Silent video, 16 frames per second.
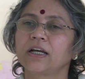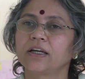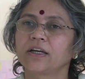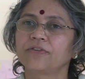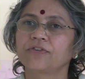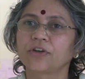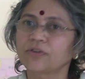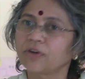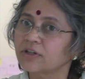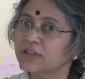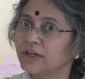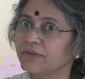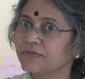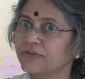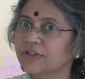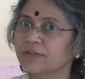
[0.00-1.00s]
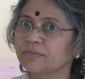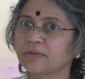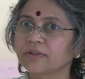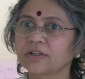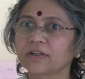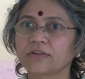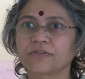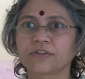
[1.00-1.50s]
If you're not
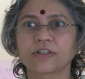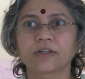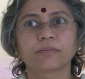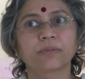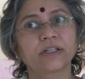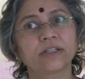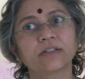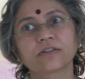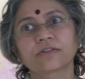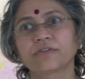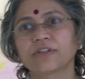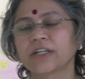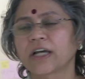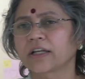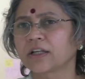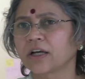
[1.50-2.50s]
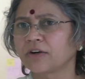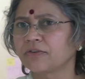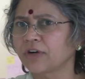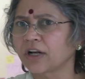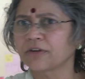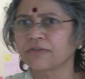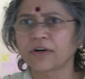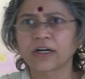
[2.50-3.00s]
comfortable with the penis, vagina,
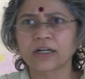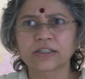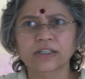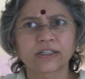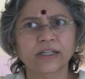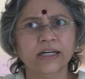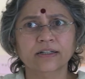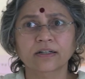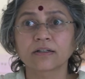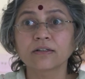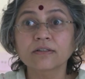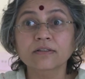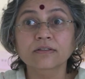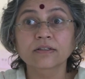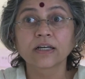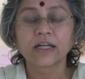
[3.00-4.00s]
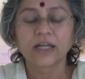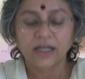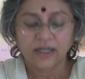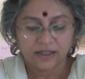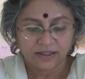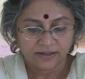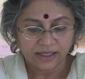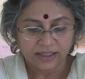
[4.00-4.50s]
vulva, genitals,
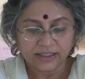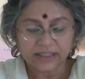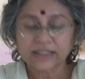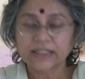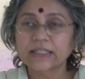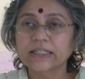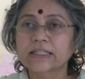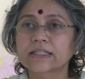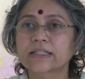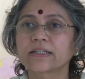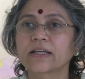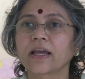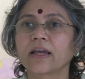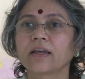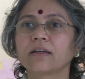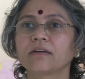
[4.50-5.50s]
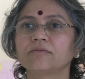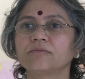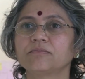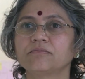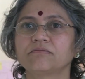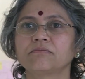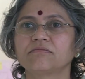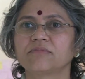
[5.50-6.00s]
then at least say
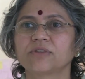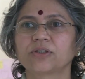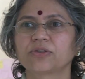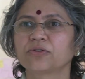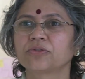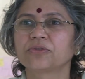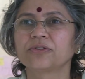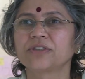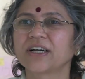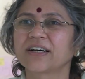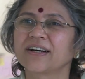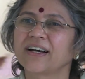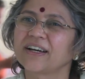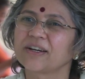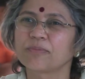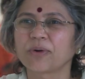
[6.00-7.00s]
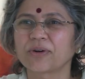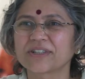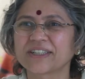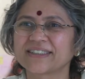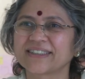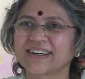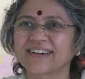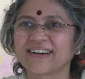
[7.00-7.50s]
susu jaga and potty
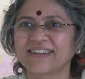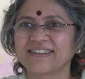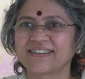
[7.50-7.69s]
jaga.